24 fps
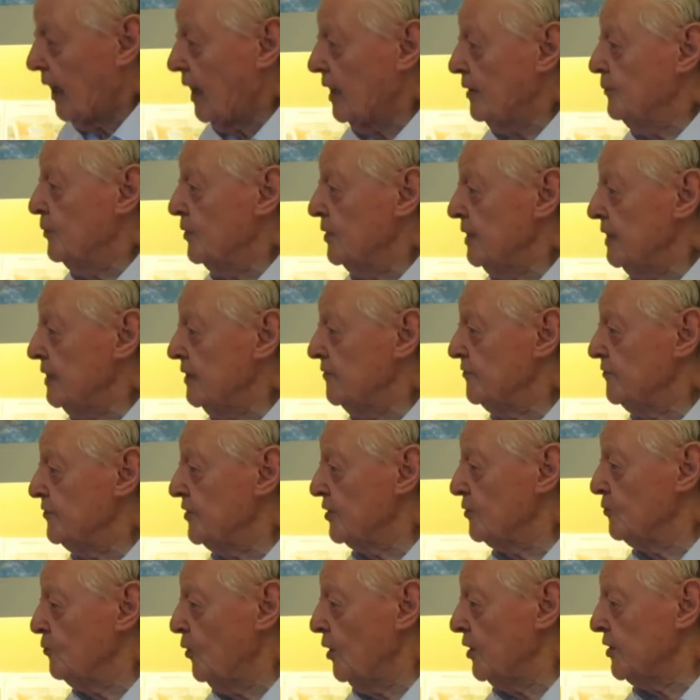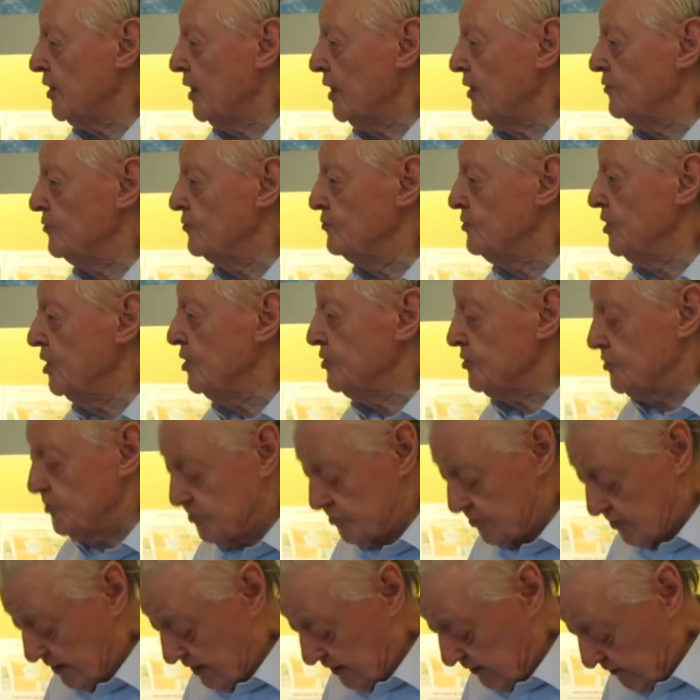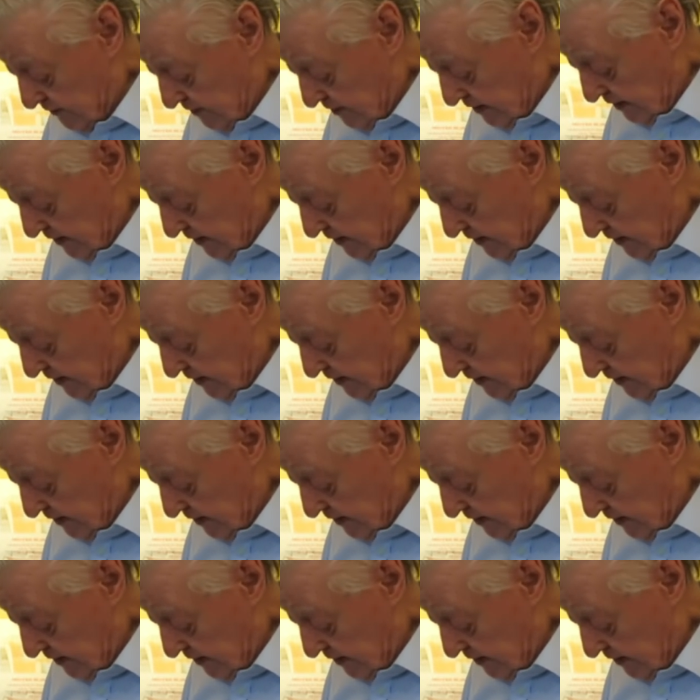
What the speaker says: I believe that what I wrote in